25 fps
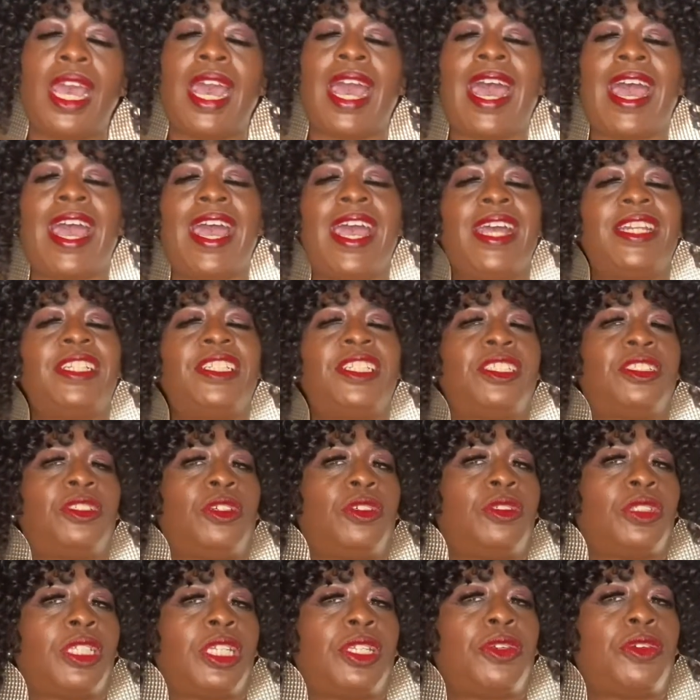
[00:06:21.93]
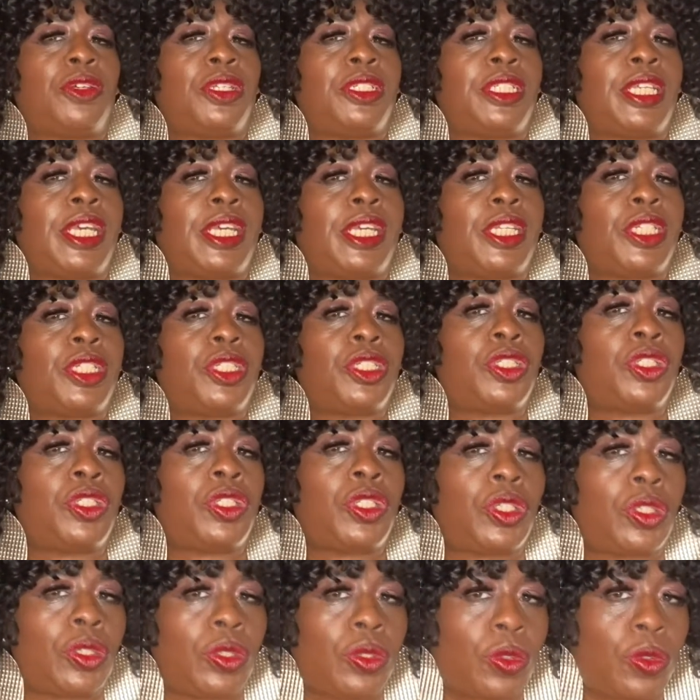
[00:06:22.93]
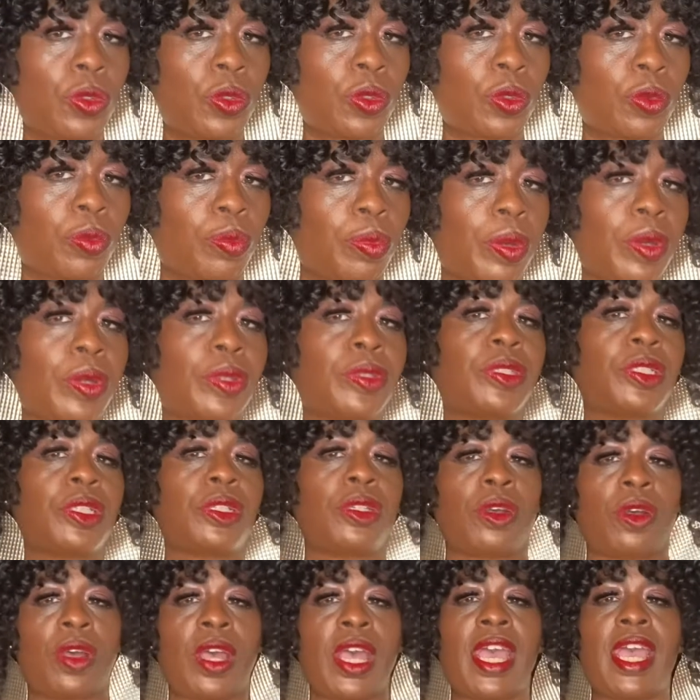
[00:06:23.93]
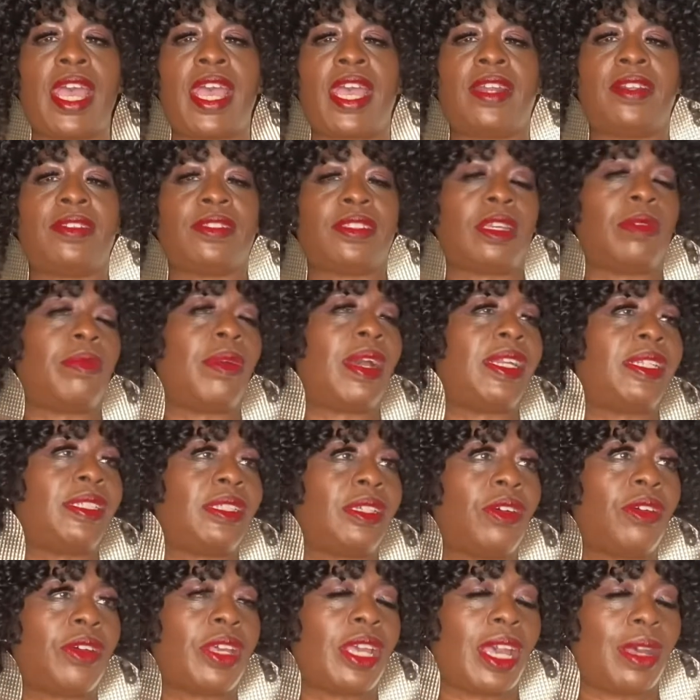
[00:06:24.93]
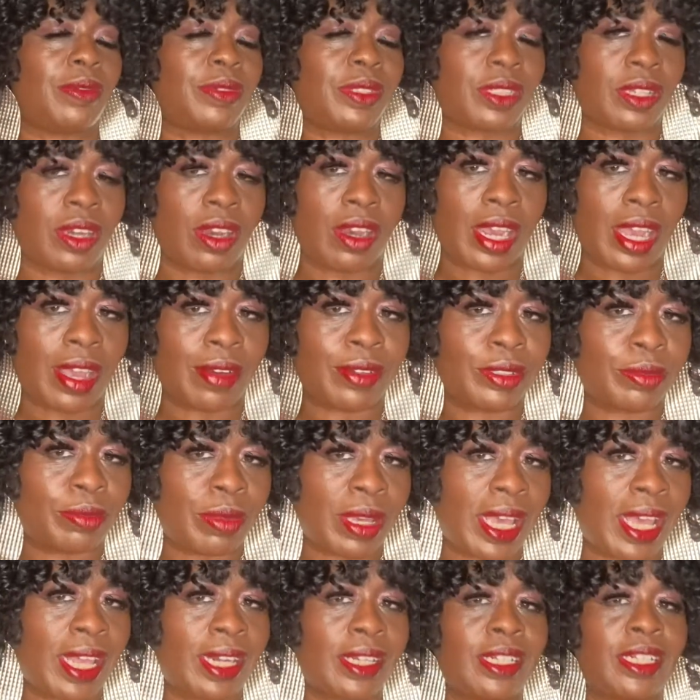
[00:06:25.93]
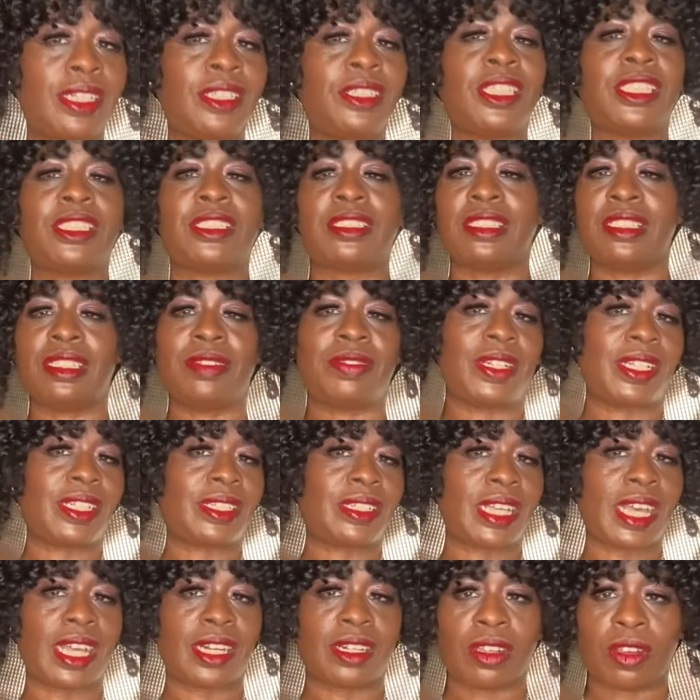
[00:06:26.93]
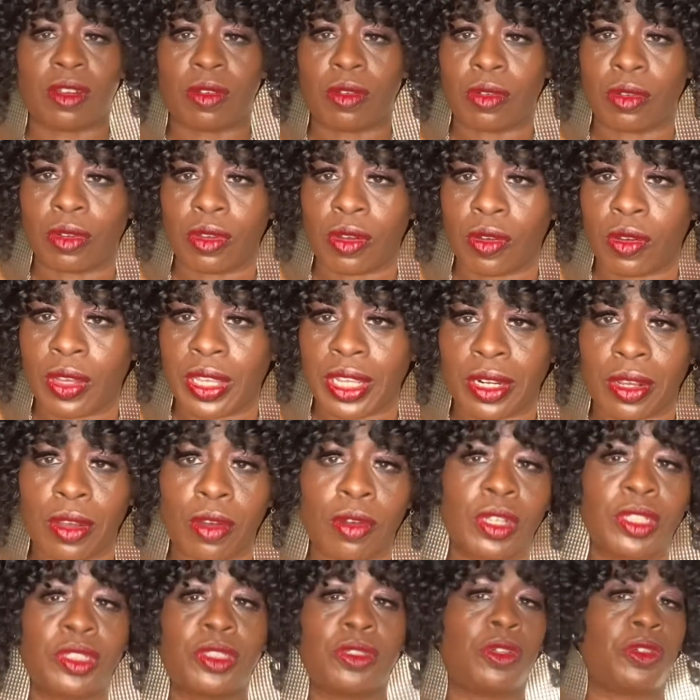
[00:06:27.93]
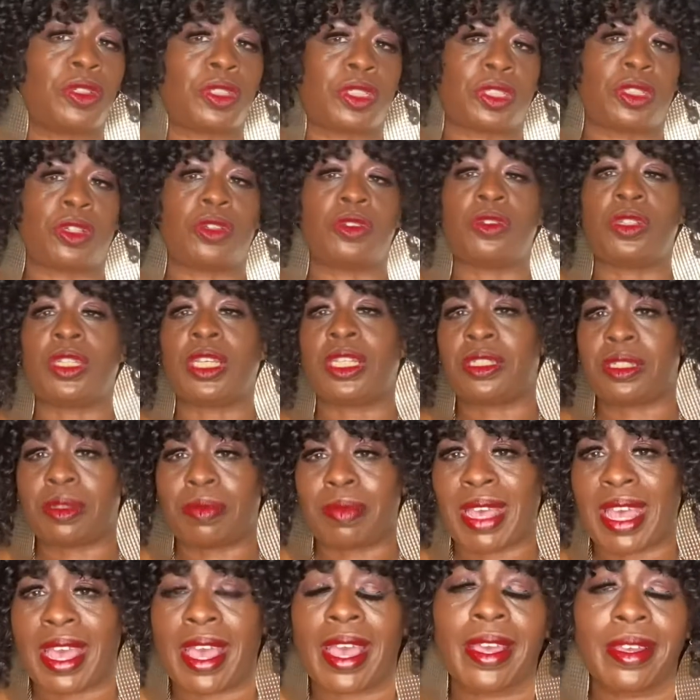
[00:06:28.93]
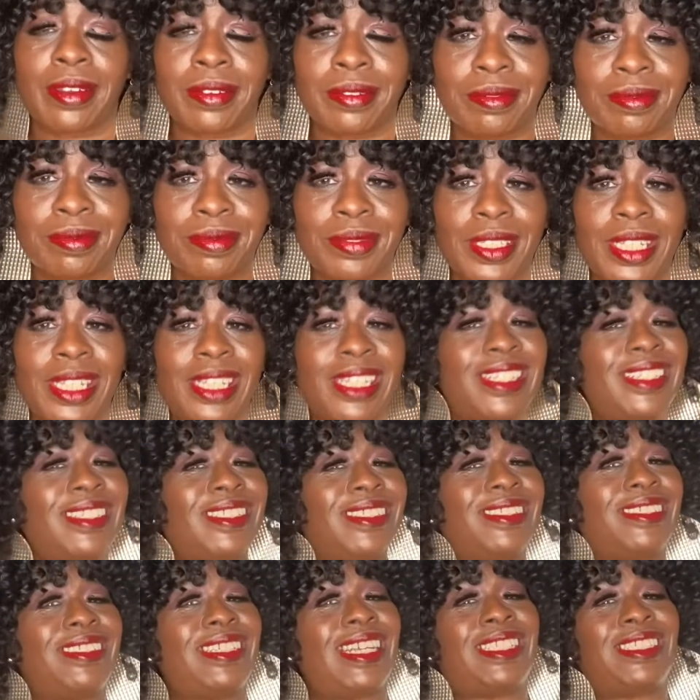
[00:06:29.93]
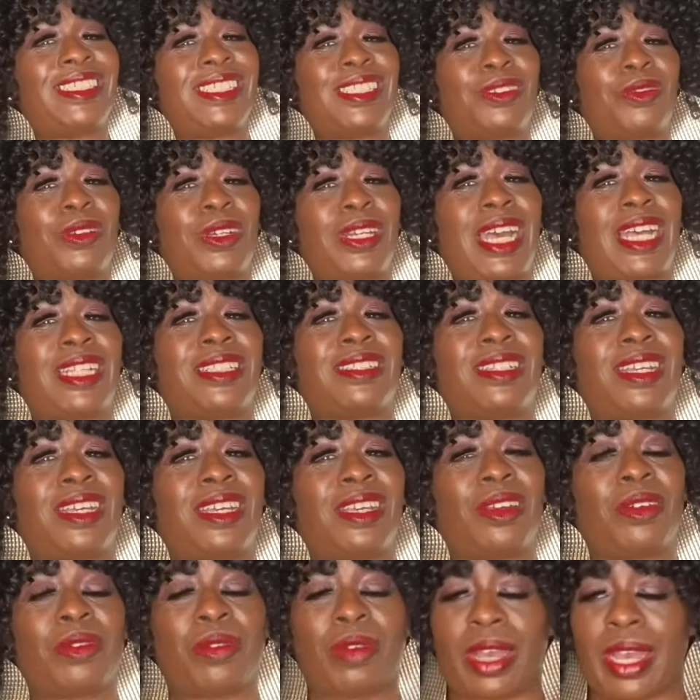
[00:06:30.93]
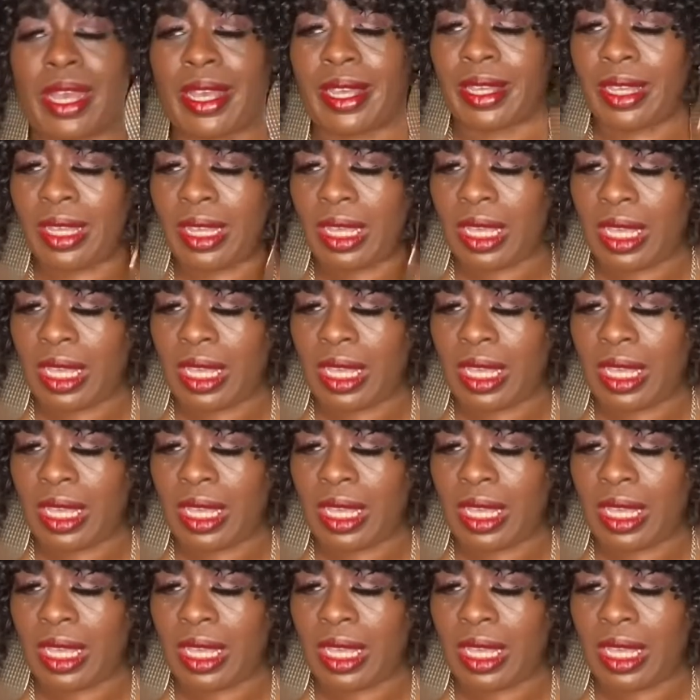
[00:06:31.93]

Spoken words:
I just don't think you could take it too personal. And if somebody said, okay, I'm sorry, I was mad, then just leave it at that and go ahead on, because you want to show you're getting your back. That's just what I think, right?